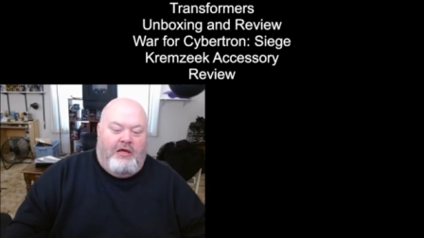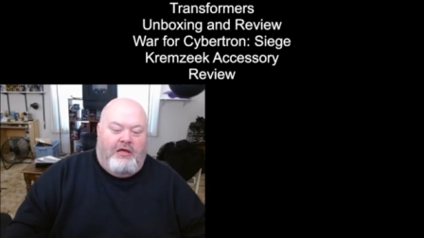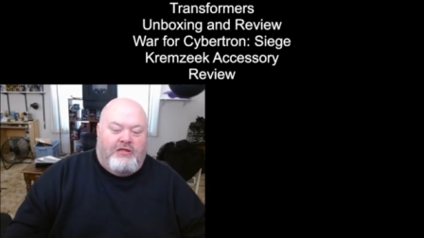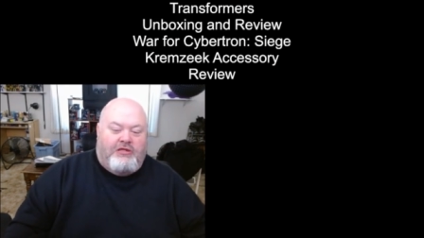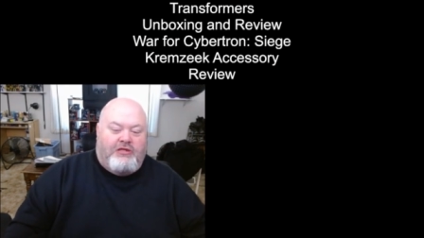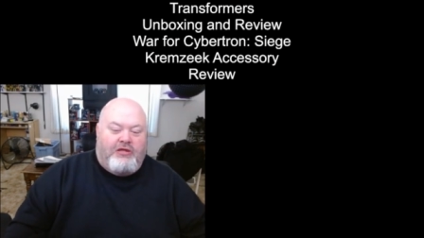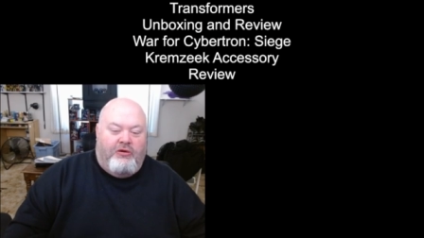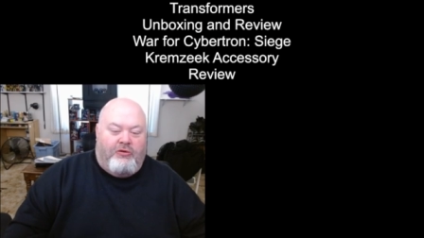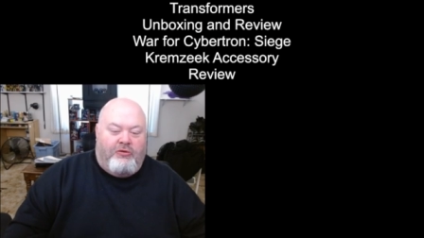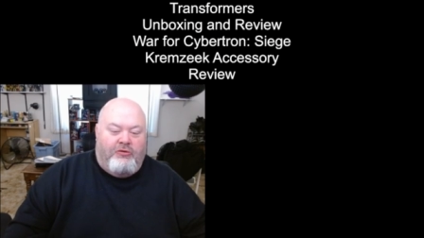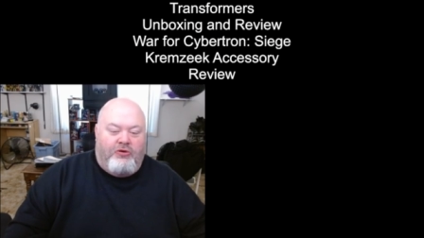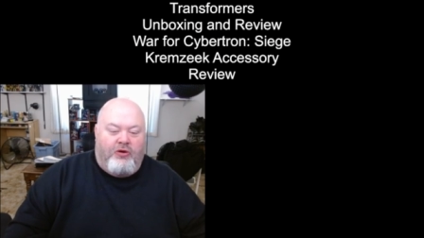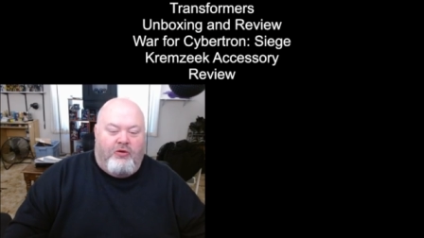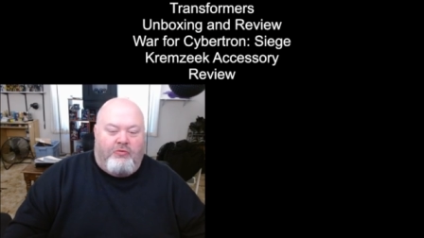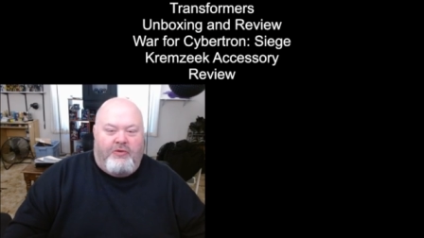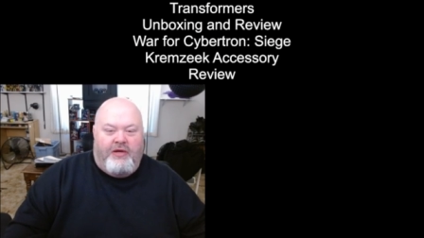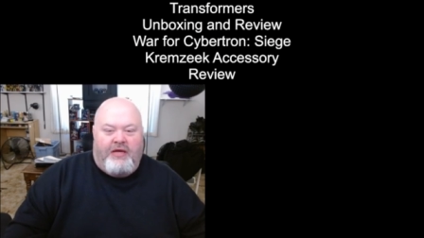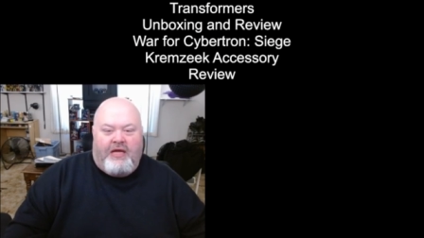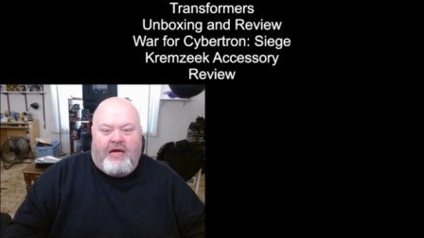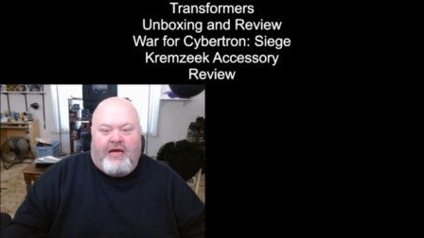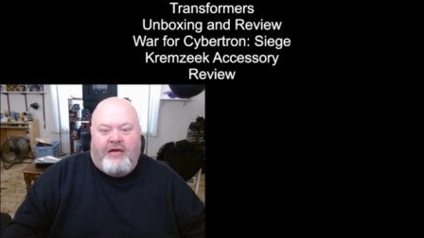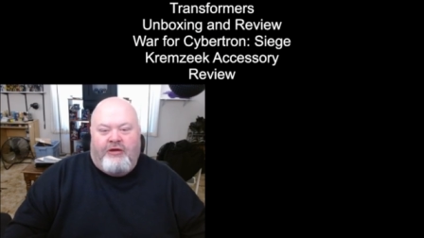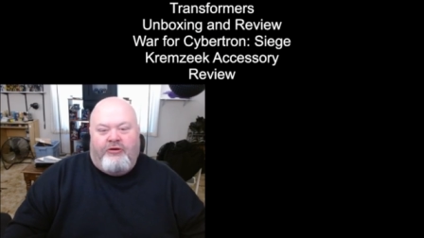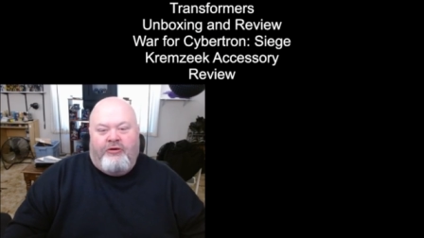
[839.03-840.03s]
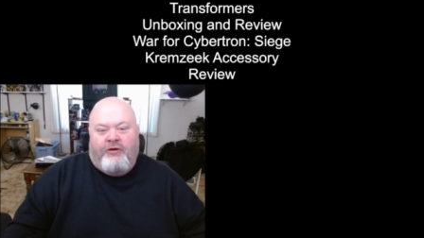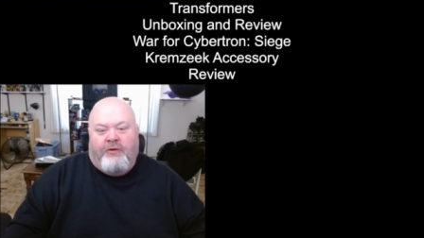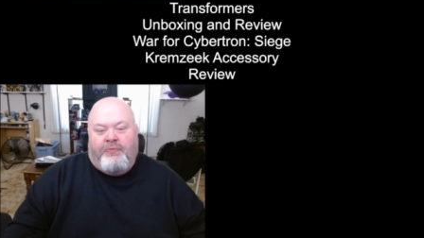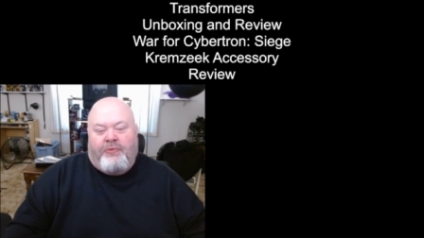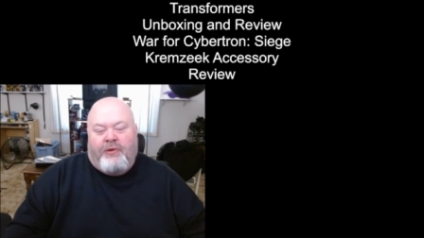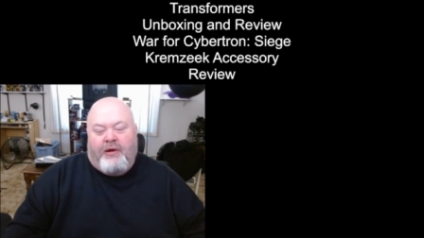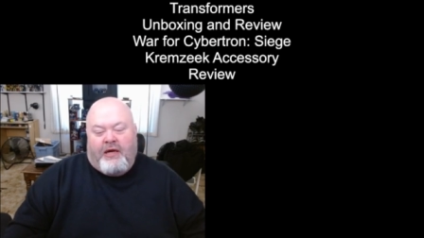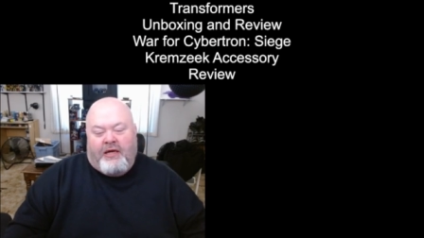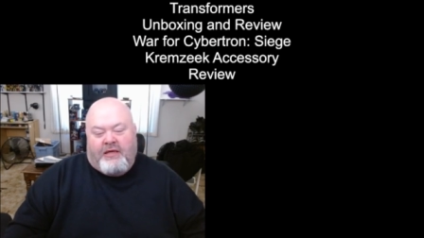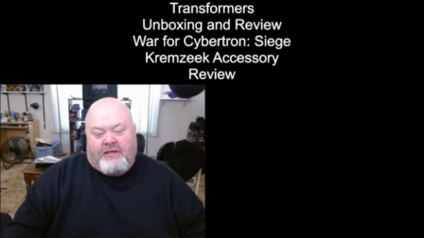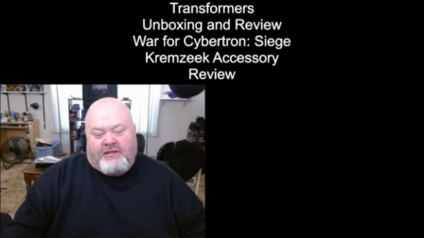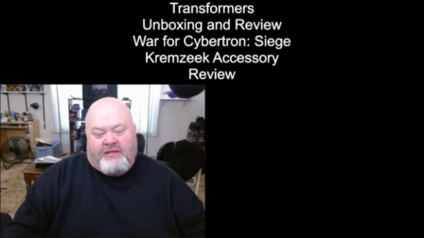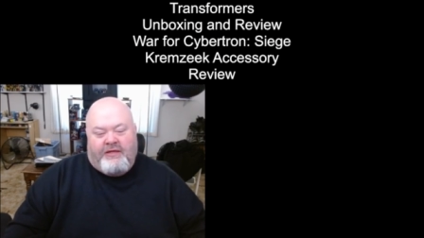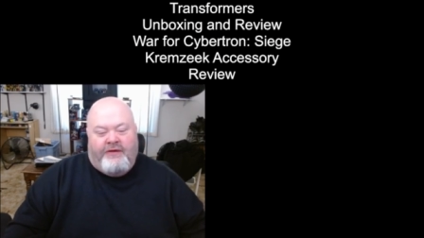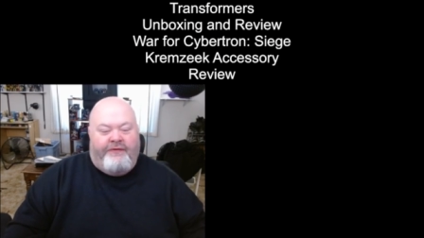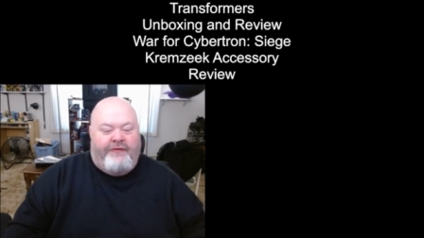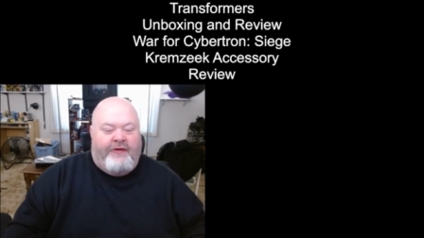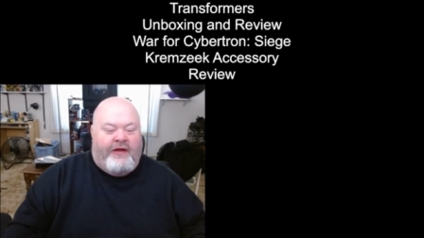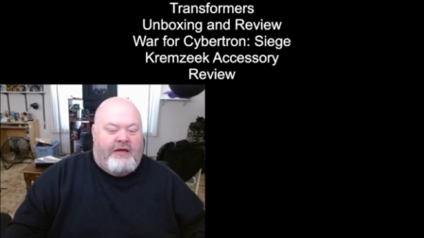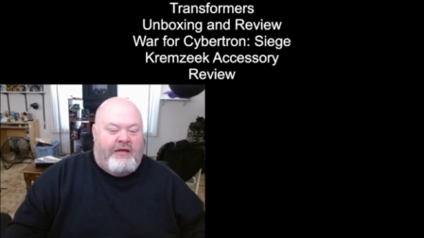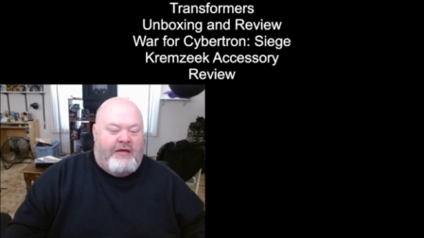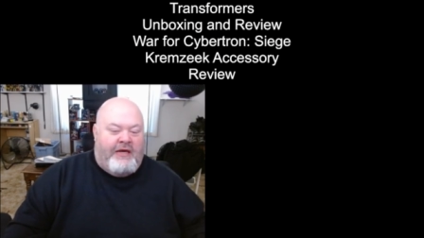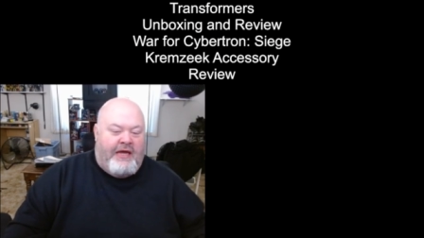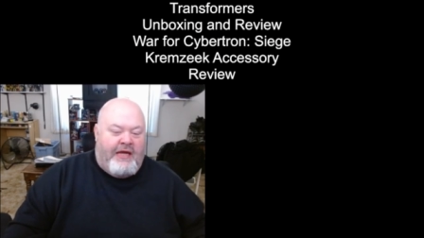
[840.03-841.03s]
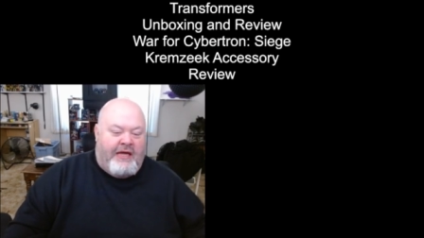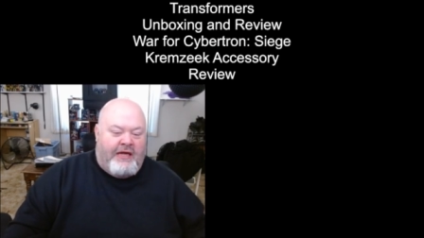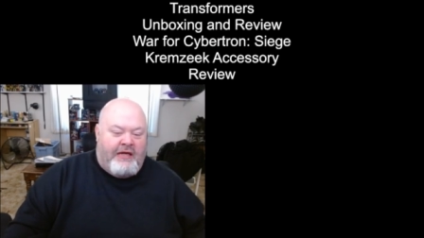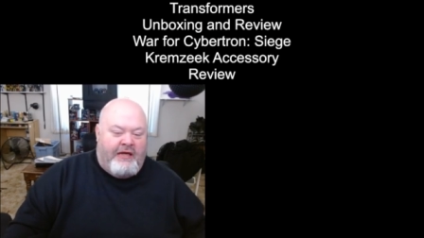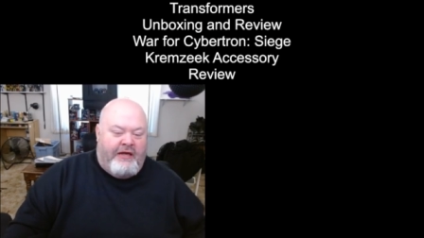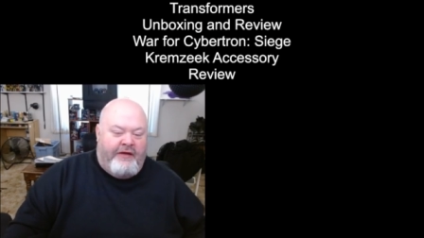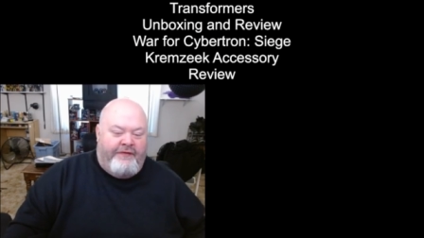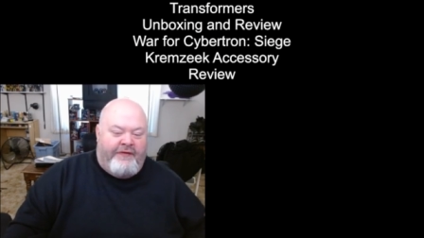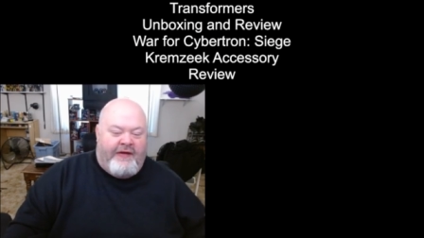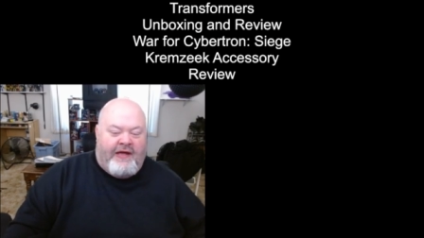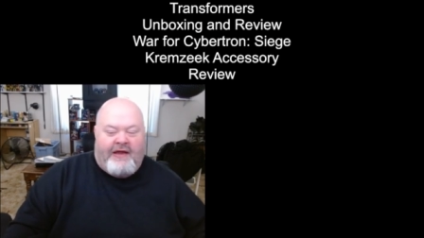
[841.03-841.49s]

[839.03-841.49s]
So normally I do a positive and negative,